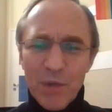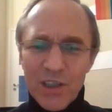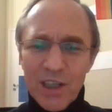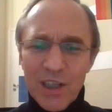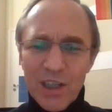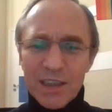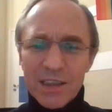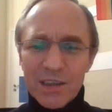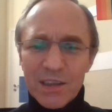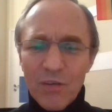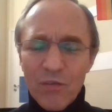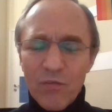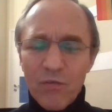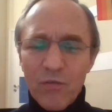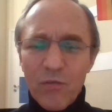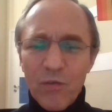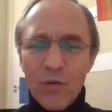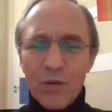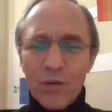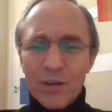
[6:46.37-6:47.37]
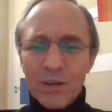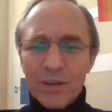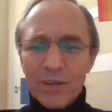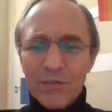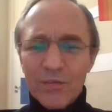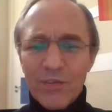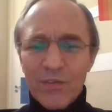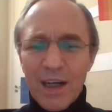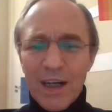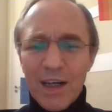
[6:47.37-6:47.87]
just 4 or
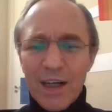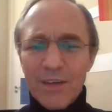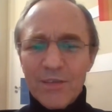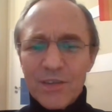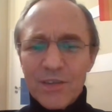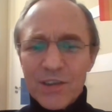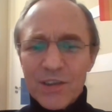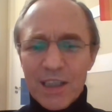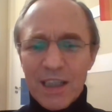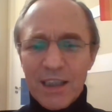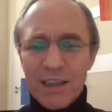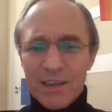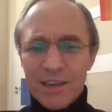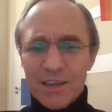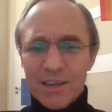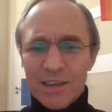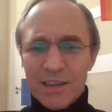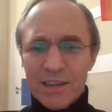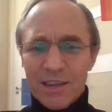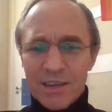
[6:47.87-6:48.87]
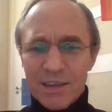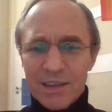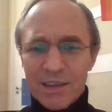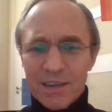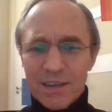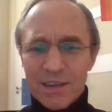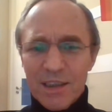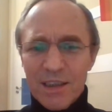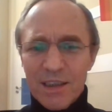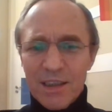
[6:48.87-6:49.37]
5 sentences.
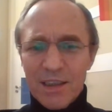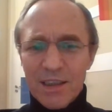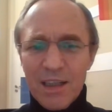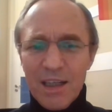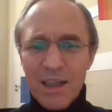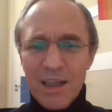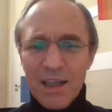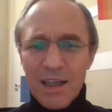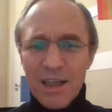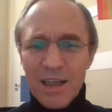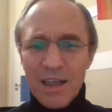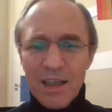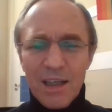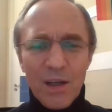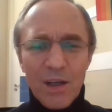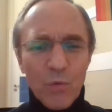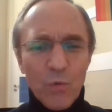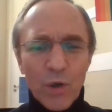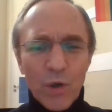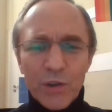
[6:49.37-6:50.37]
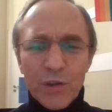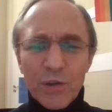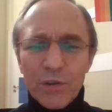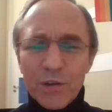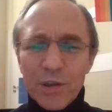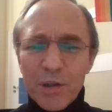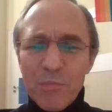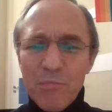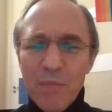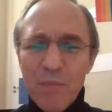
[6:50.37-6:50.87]
What you
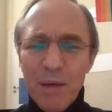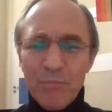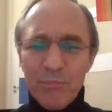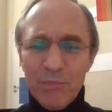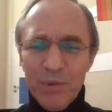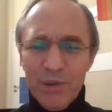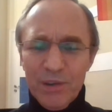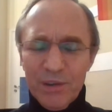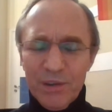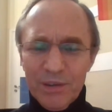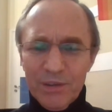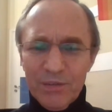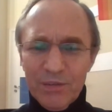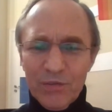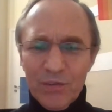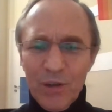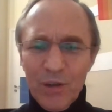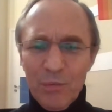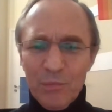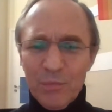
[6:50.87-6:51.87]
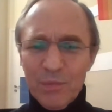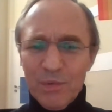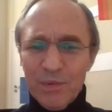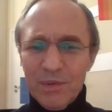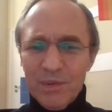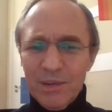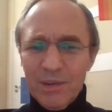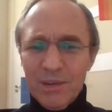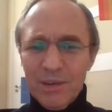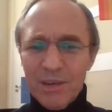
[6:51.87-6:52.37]
remember from
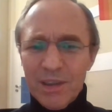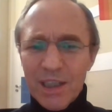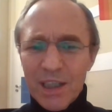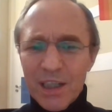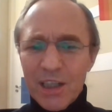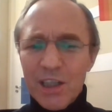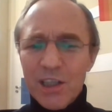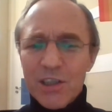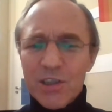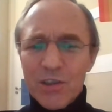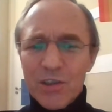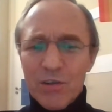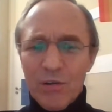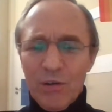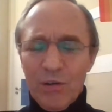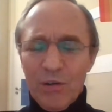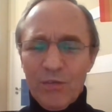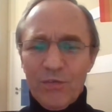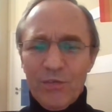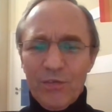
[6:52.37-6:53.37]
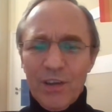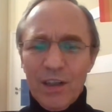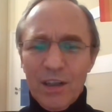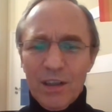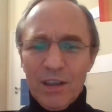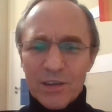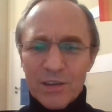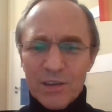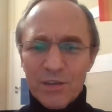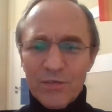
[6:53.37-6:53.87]
the history of
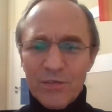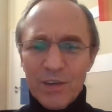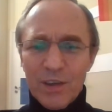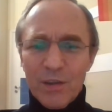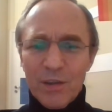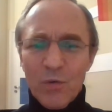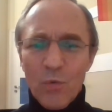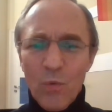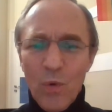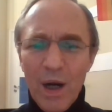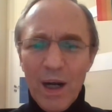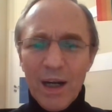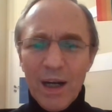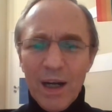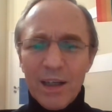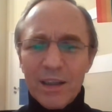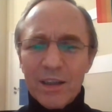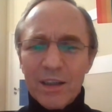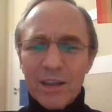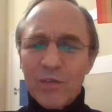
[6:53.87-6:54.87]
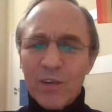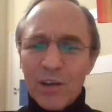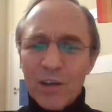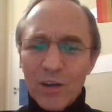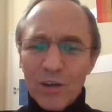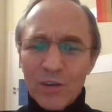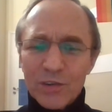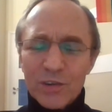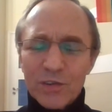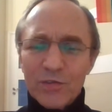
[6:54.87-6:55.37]
philosophy, why the
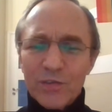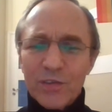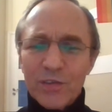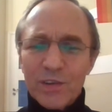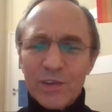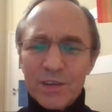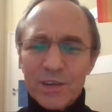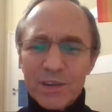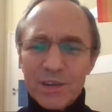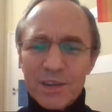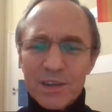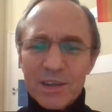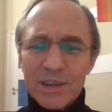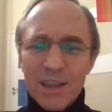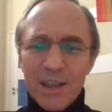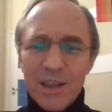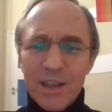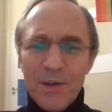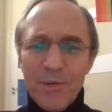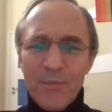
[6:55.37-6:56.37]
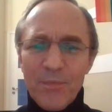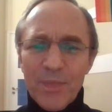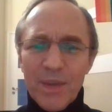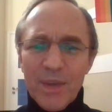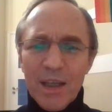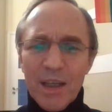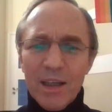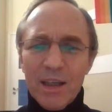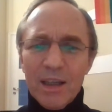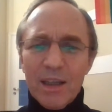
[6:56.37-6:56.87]
philosophers,
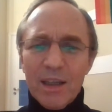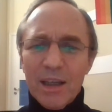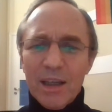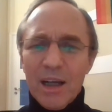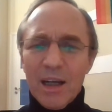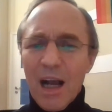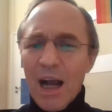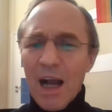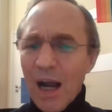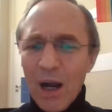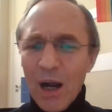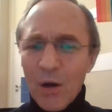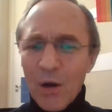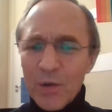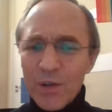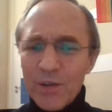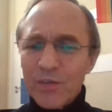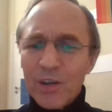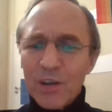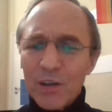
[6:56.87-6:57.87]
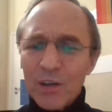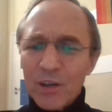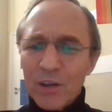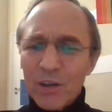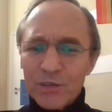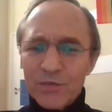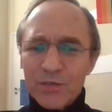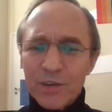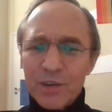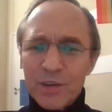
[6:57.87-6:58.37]
how the
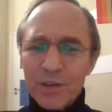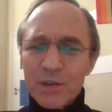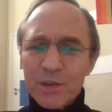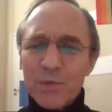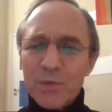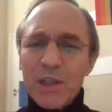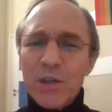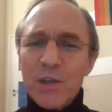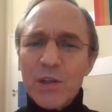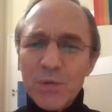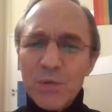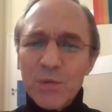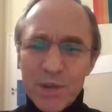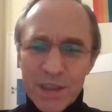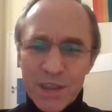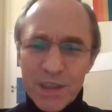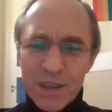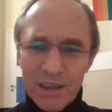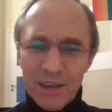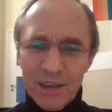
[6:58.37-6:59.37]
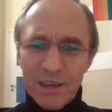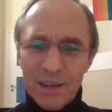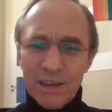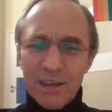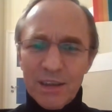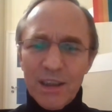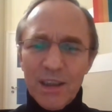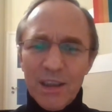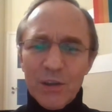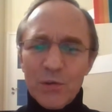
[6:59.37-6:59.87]
philosophers were used
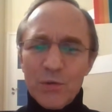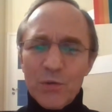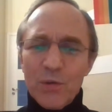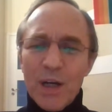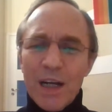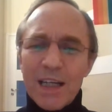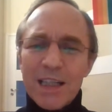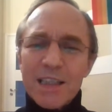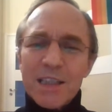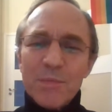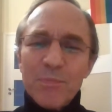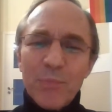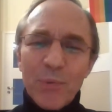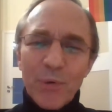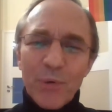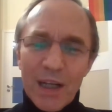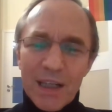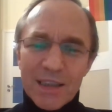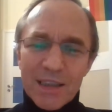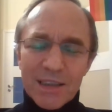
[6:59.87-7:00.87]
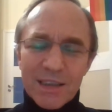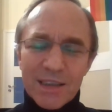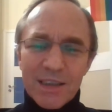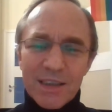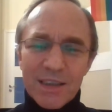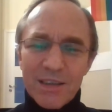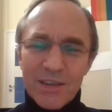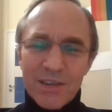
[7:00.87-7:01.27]
to express